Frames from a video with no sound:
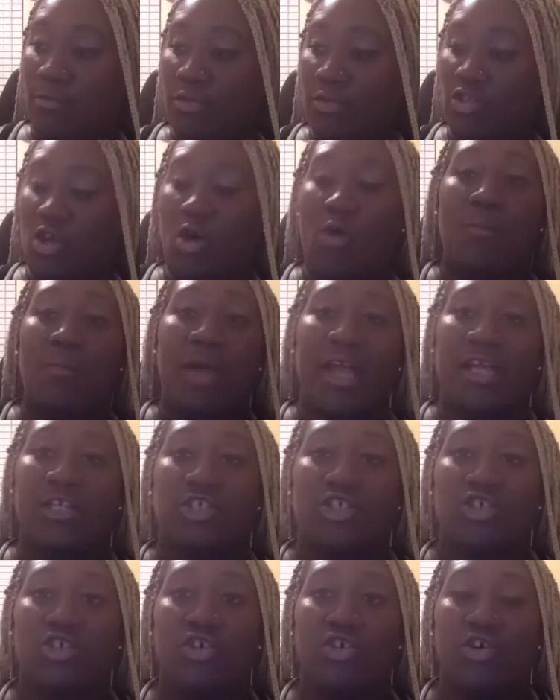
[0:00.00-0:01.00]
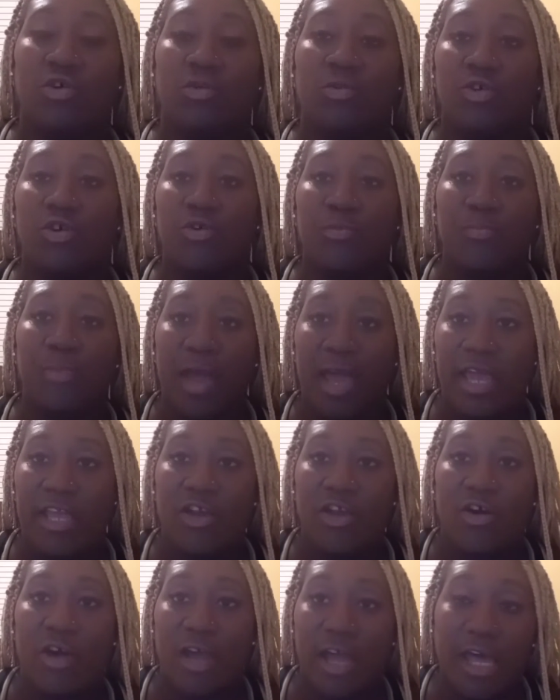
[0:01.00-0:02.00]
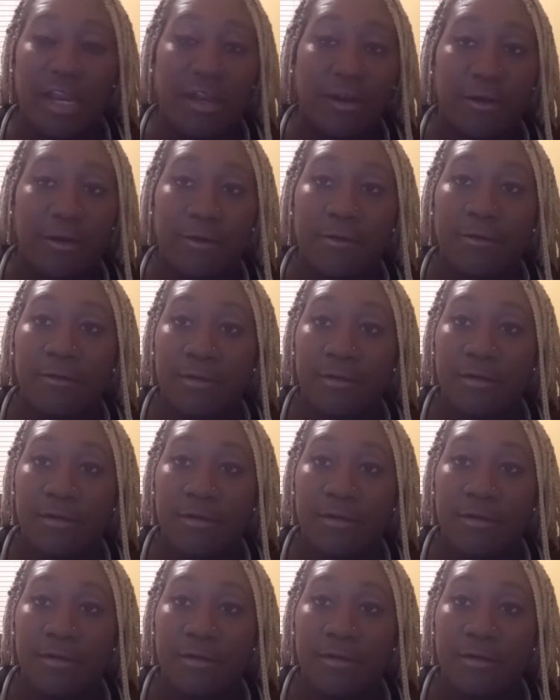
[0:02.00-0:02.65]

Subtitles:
So make sure you pay your editor.